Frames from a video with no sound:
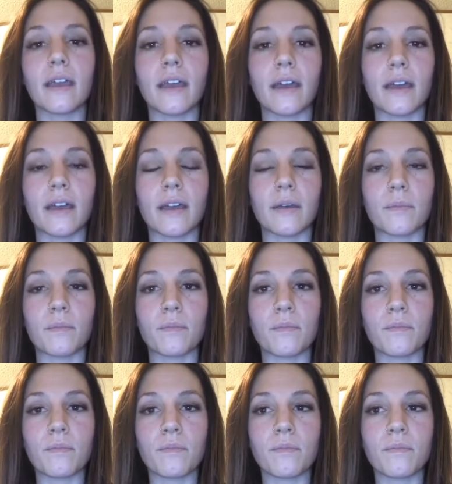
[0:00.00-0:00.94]

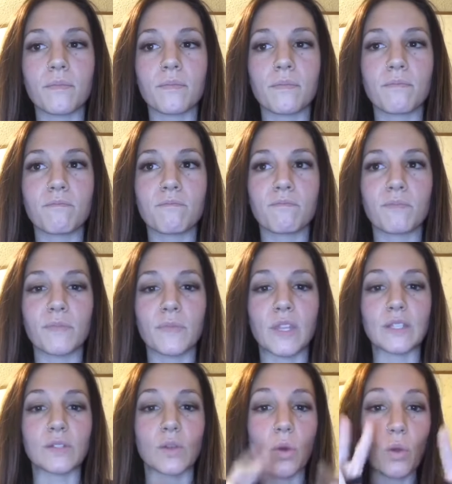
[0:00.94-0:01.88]
um,
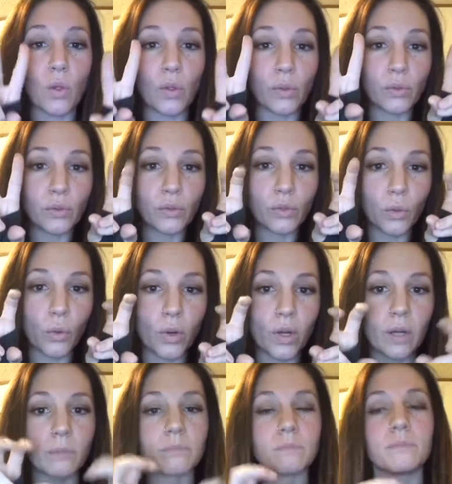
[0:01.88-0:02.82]
this whole
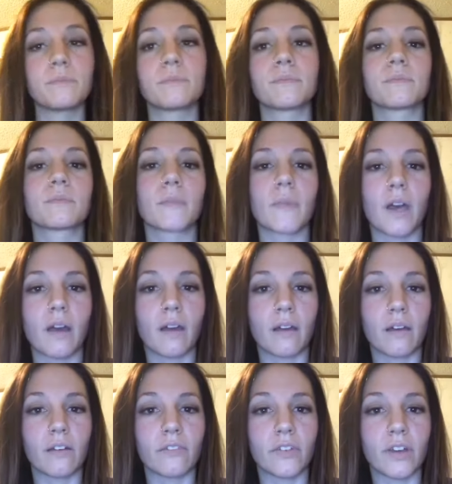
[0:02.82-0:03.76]
norm
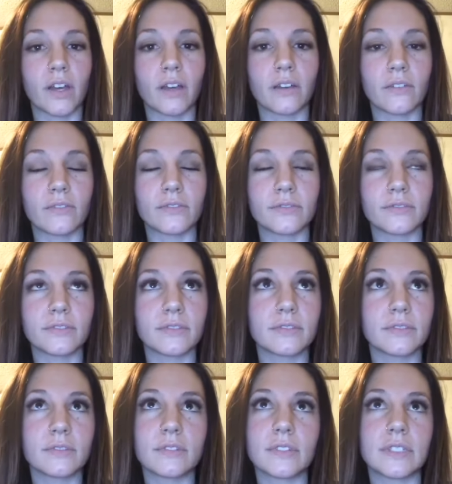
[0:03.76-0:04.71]
of of
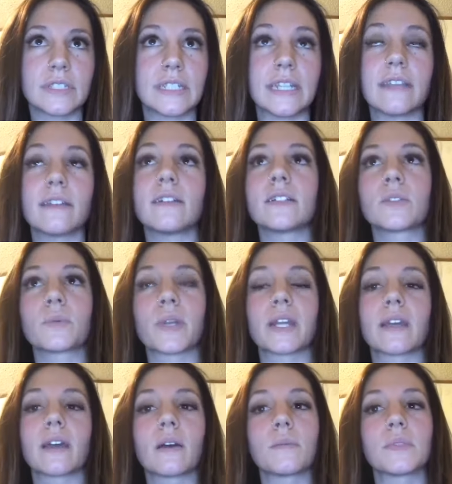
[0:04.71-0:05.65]
deals when
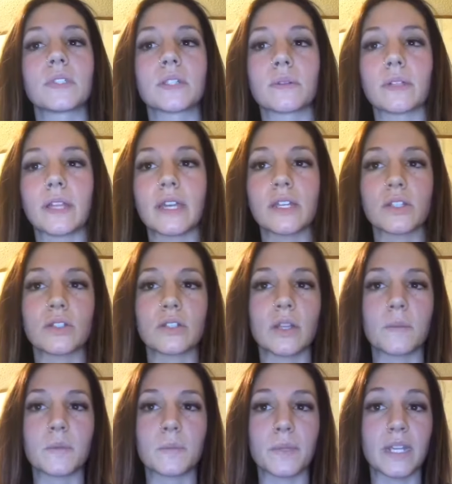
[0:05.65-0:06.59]
it comes to
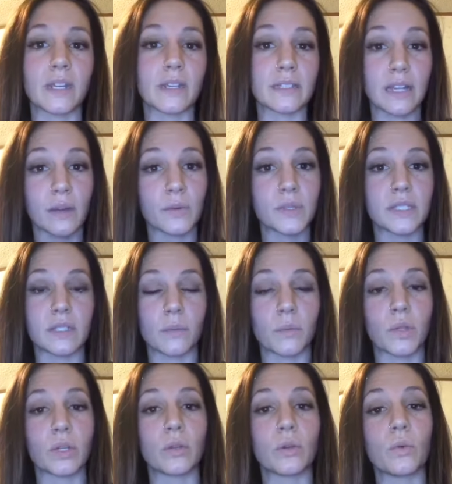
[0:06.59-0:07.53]
relationships because I was
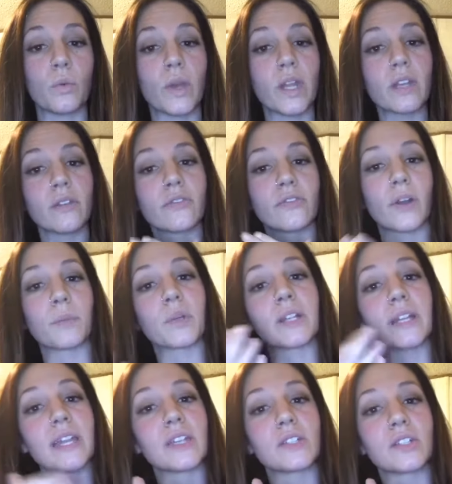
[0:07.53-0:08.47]
someone who went from
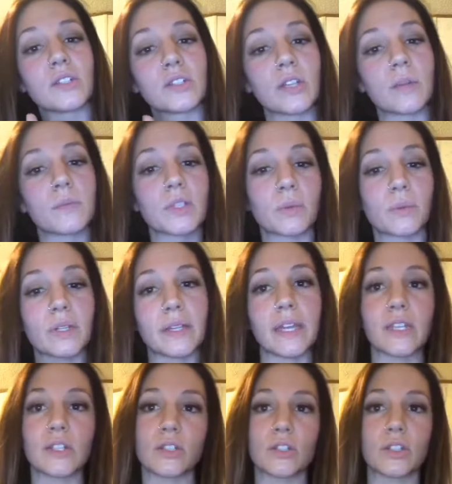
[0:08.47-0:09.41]
relationship to
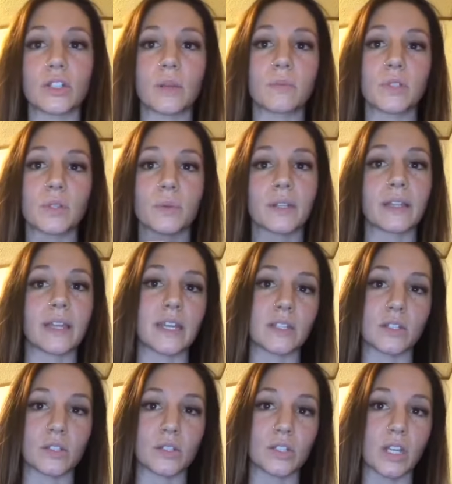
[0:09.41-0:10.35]
relationship to
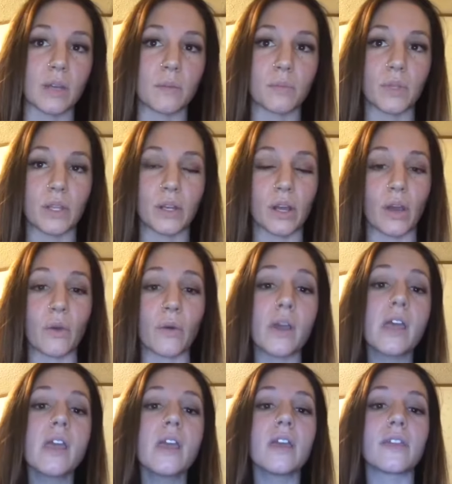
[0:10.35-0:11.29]
relationship, you know,
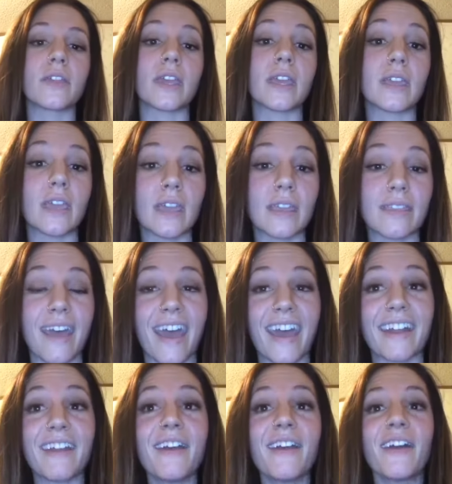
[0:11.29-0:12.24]
thinking
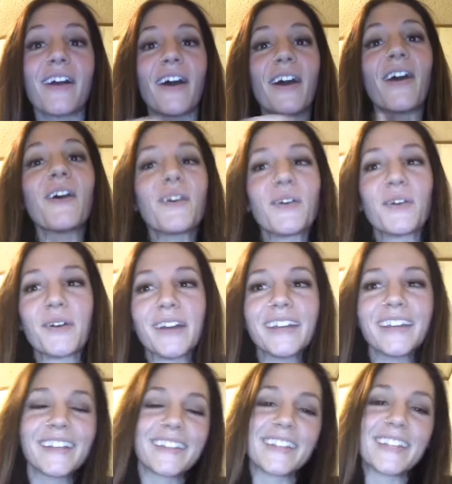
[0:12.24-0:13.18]
that, oh,
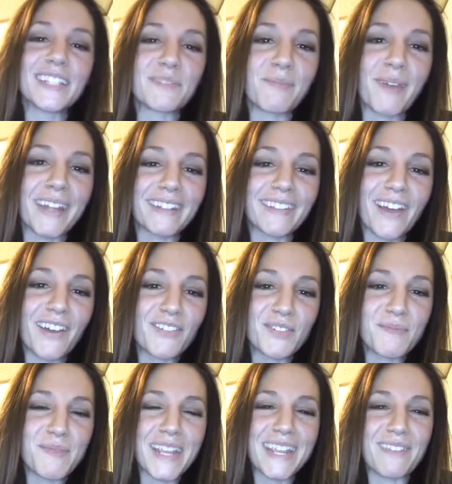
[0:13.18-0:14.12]
these men
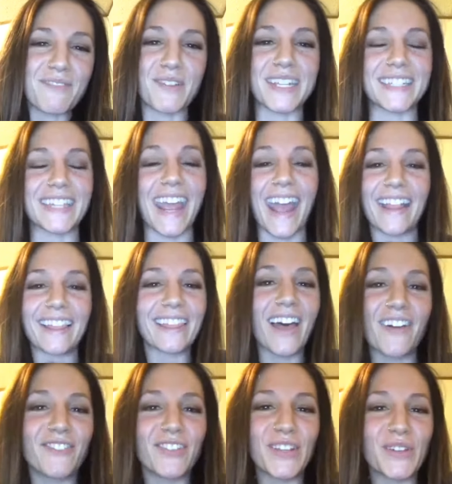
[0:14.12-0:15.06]
loved me. We say, I
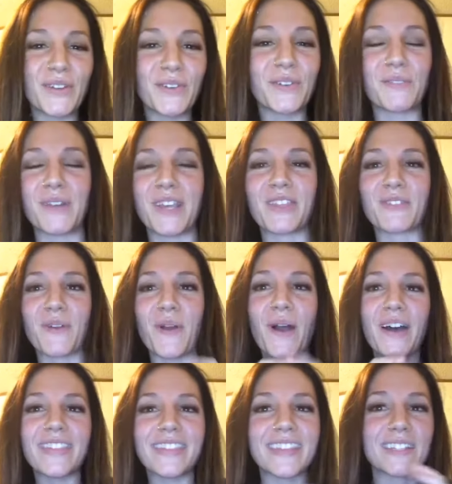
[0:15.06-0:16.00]
love you. We throw
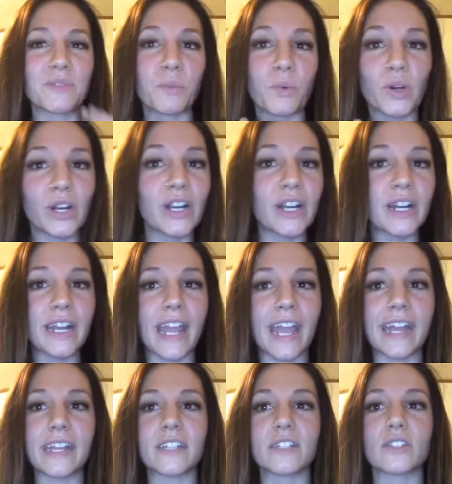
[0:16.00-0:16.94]
out this word,
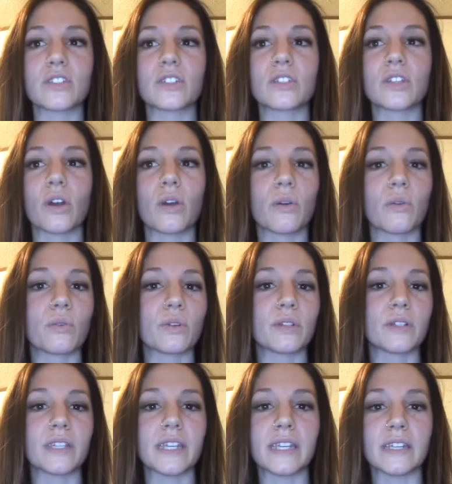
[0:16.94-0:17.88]
and it's
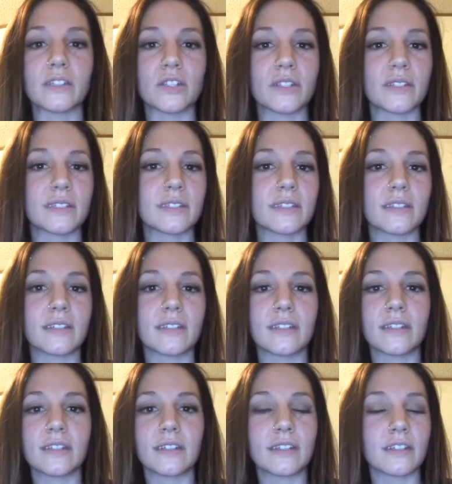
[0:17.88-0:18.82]
totally just
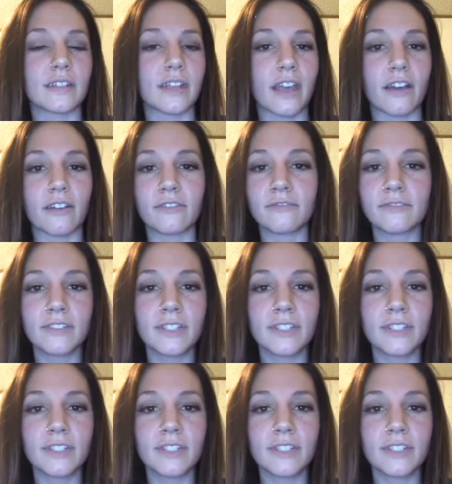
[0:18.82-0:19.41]
no.